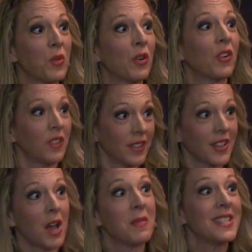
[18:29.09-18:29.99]
we were
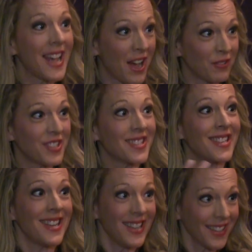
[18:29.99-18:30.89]
coming down to
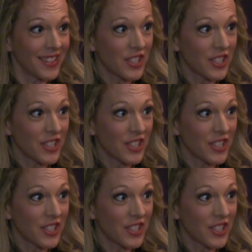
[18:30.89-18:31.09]
see